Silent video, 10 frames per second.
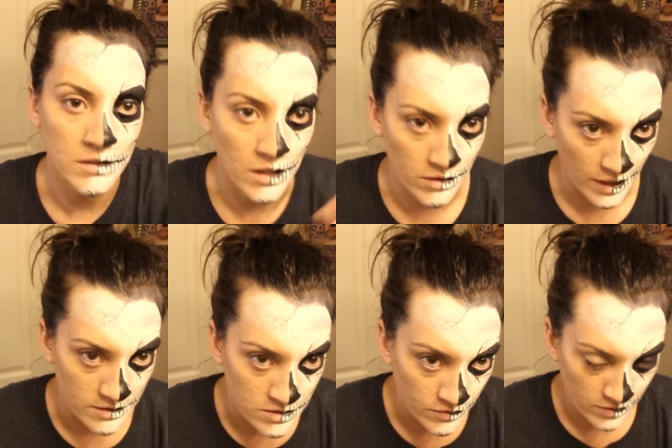Okay,
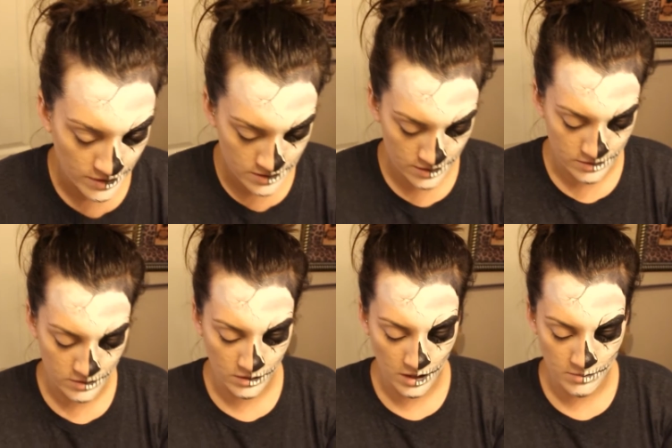so for the rest of this
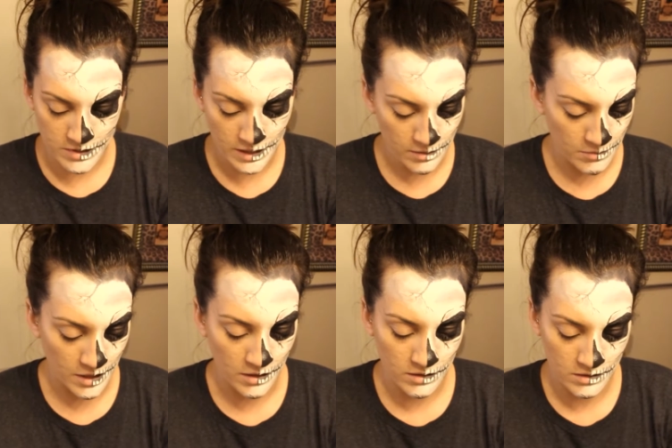look, I'm taking
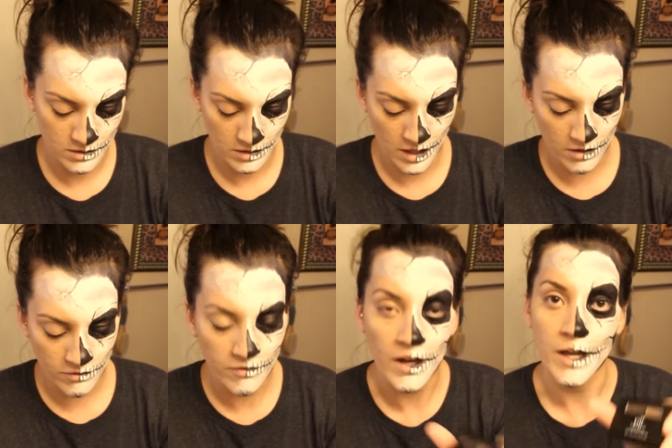my
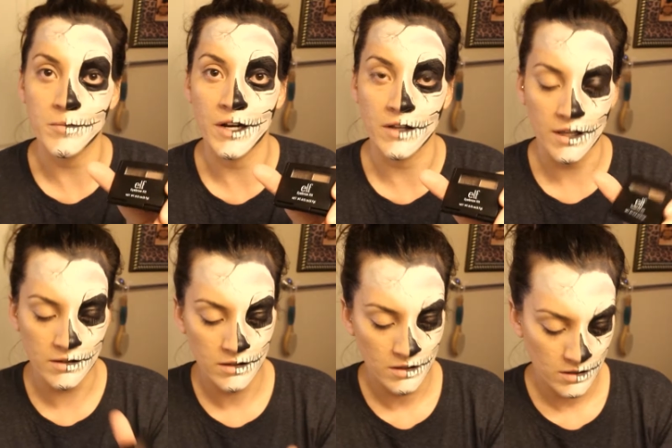e.l.f. eyebrow
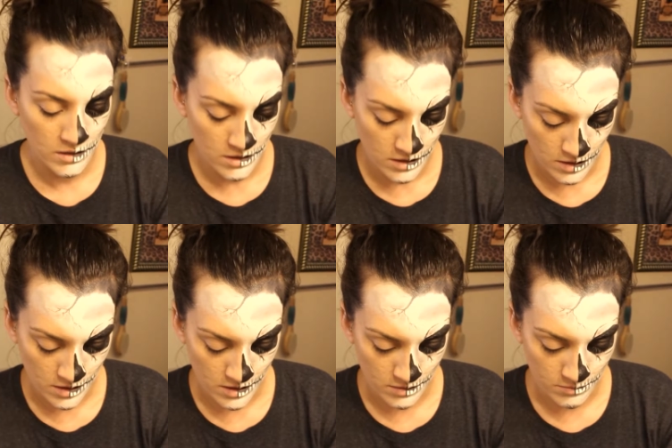kit.
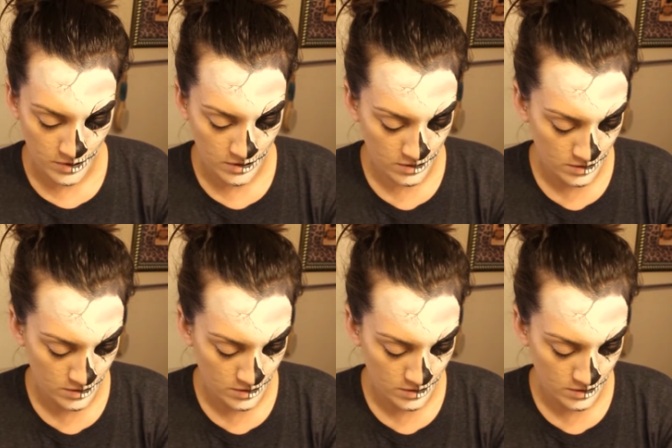I'm